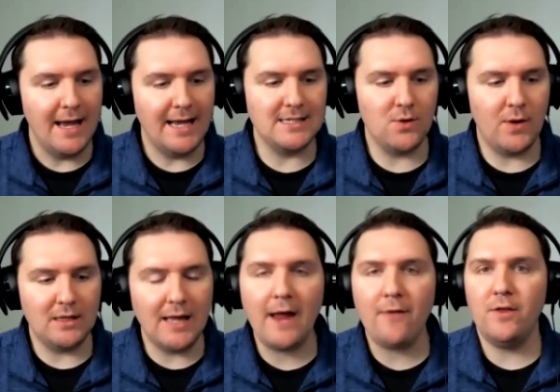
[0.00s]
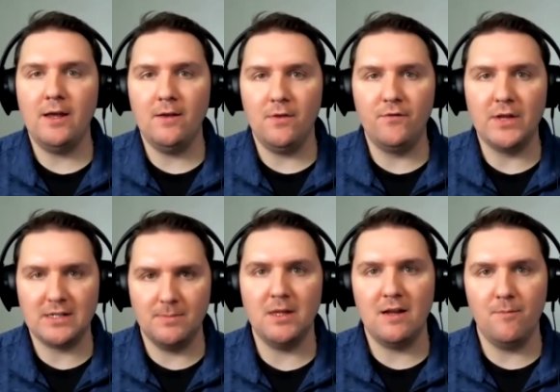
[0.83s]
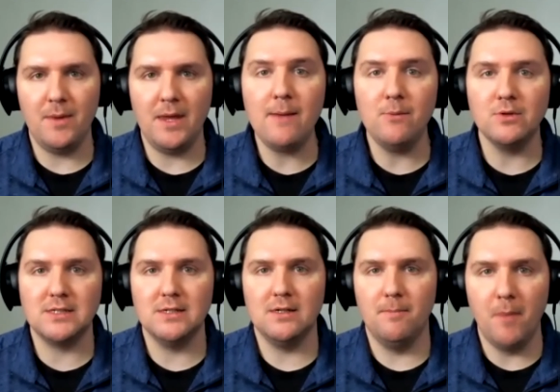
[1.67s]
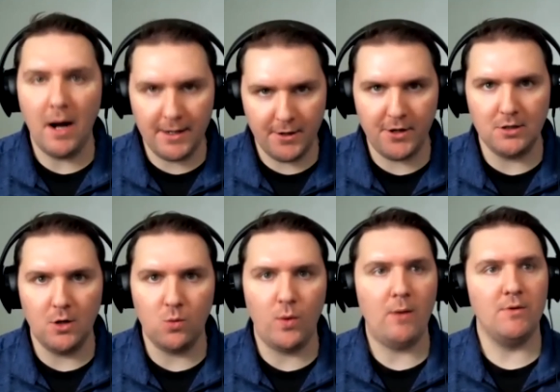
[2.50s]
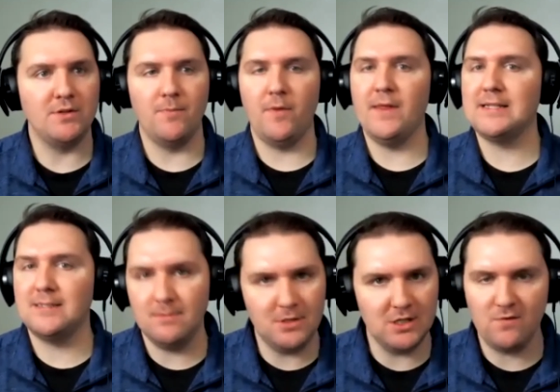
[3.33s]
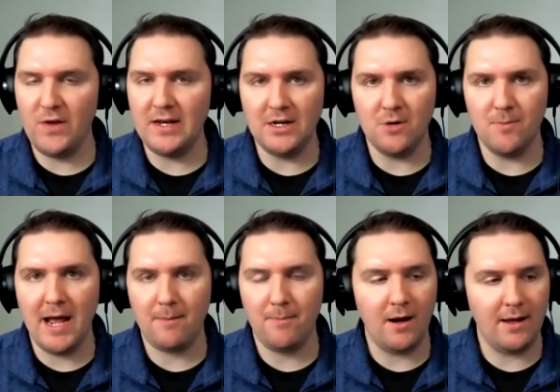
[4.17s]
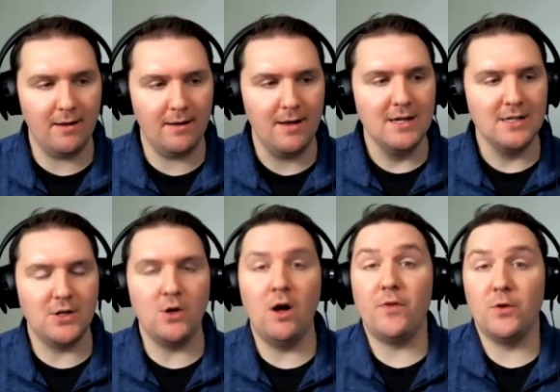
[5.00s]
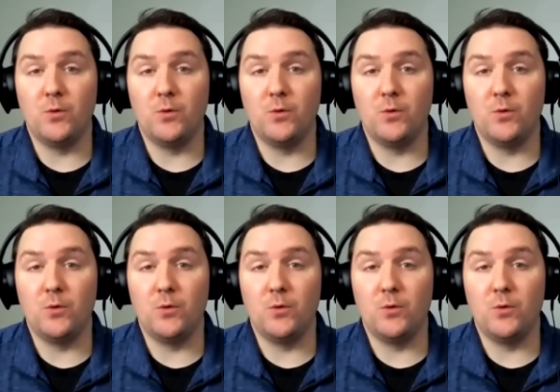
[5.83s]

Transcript: And so I like the the flexibility of being able to monitor your load weight with something that's just fitting in your back pocket. So you don't have to